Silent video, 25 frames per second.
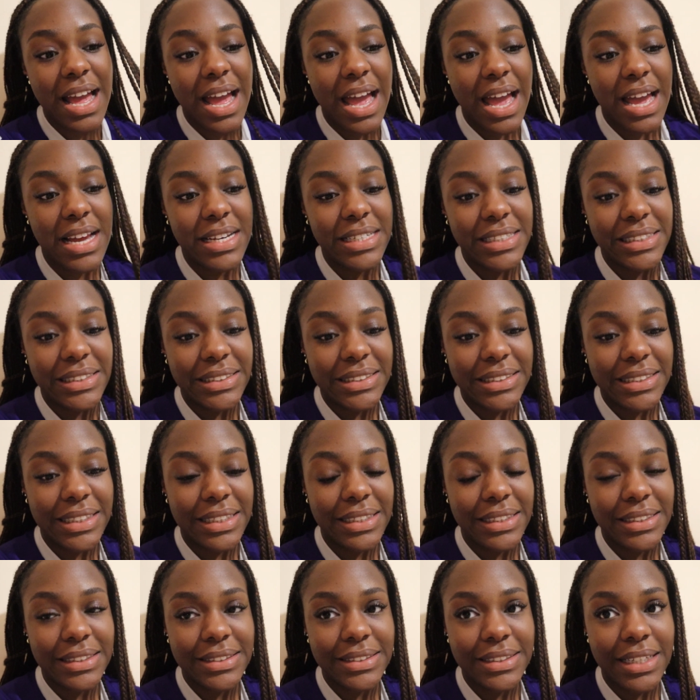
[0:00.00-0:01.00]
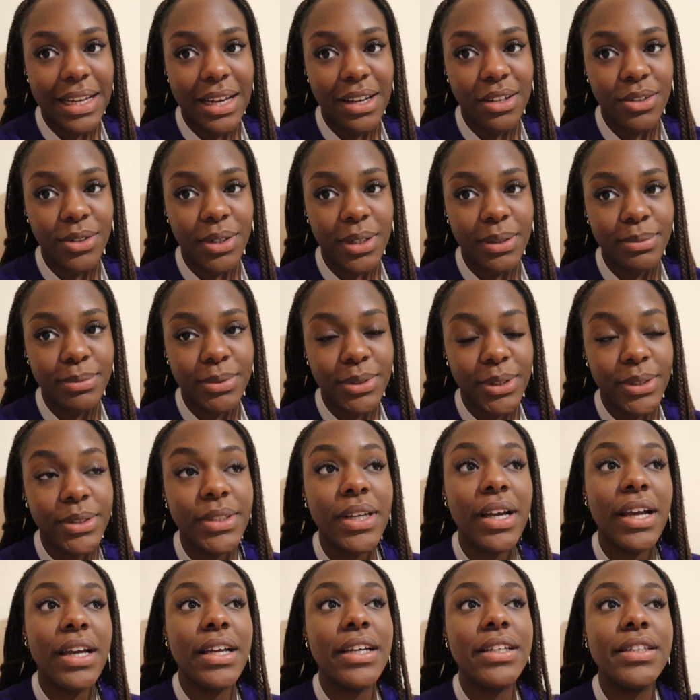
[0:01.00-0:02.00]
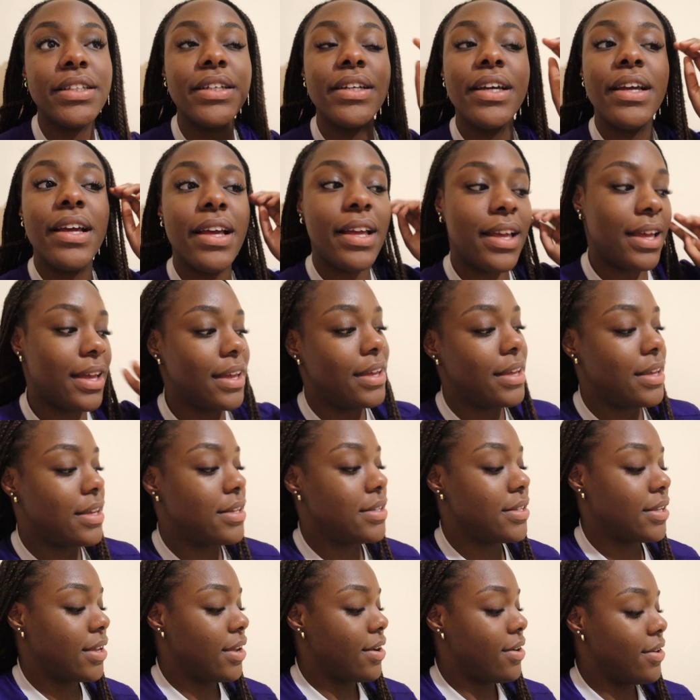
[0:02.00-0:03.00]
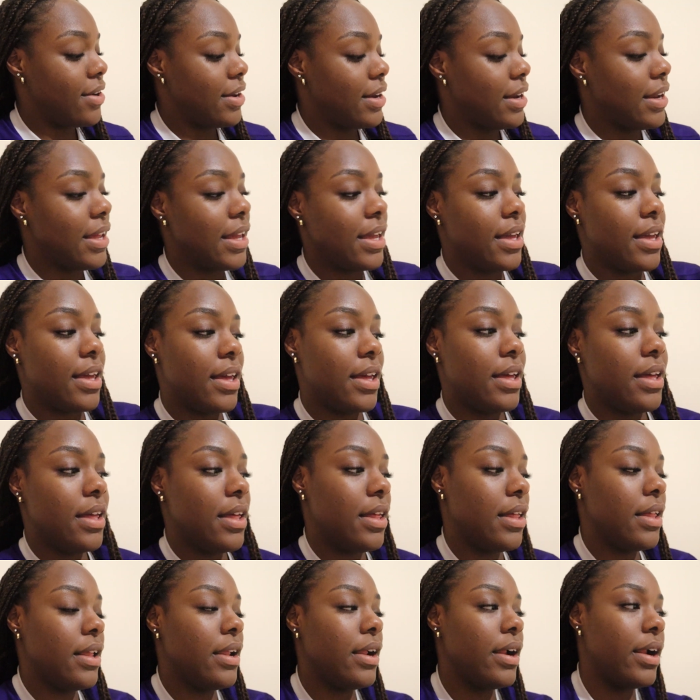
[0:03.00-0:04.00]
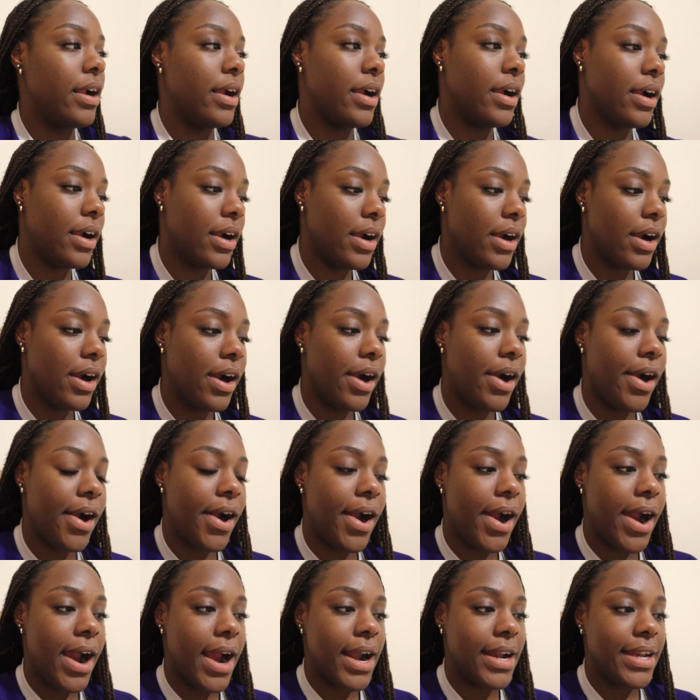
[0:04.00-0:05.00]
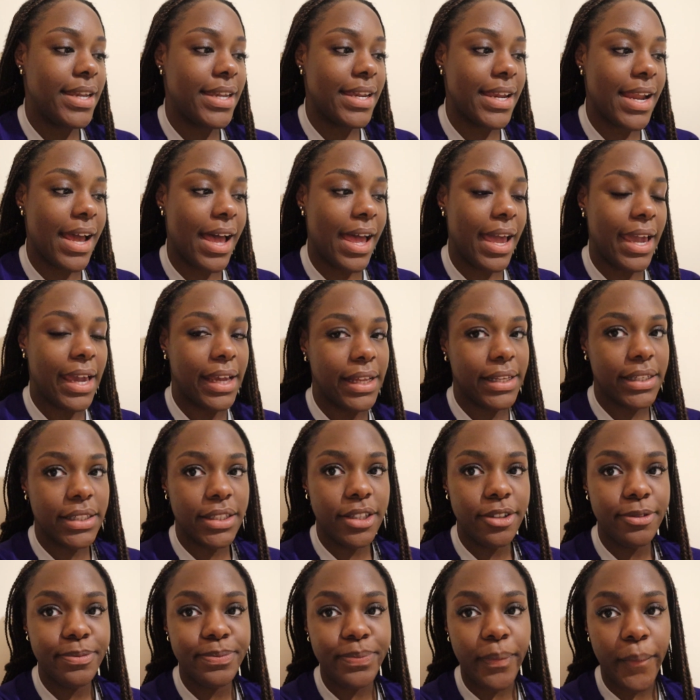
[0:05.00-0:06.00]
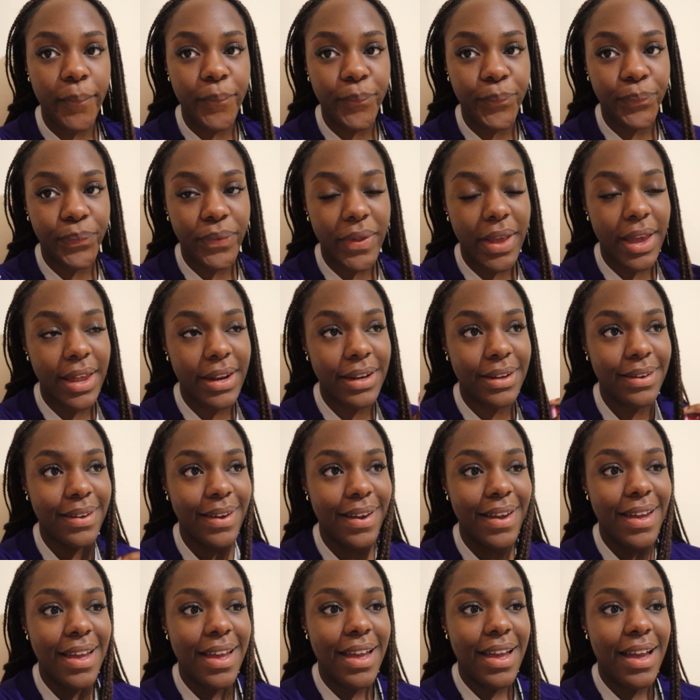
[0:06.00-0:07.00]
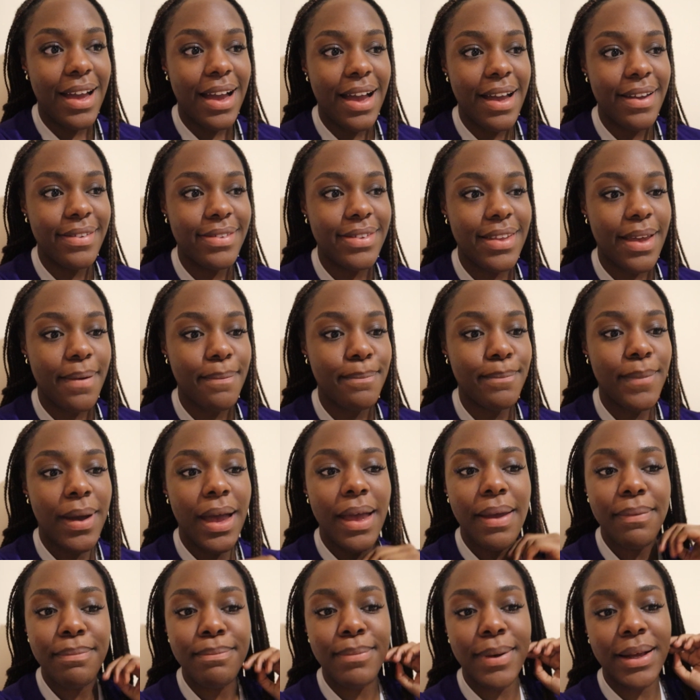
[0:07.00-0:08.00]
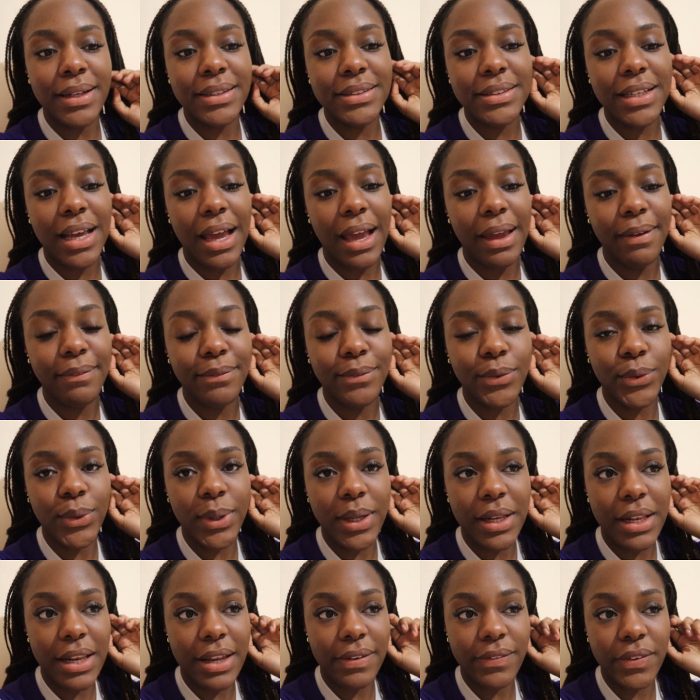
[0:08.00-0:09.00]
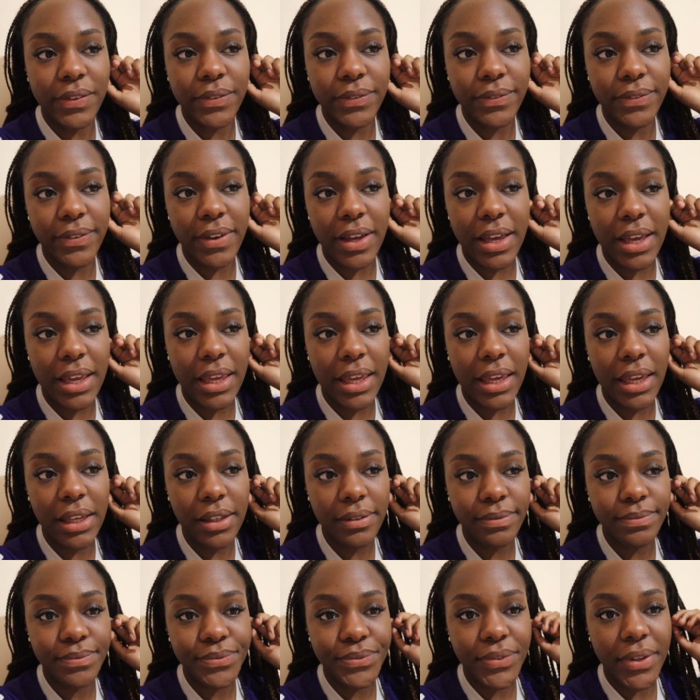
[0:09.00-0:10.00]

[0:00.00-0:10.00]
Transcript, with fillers: And now I'm so tired. It is currently nine. And I set my bedtime for eleven thirty.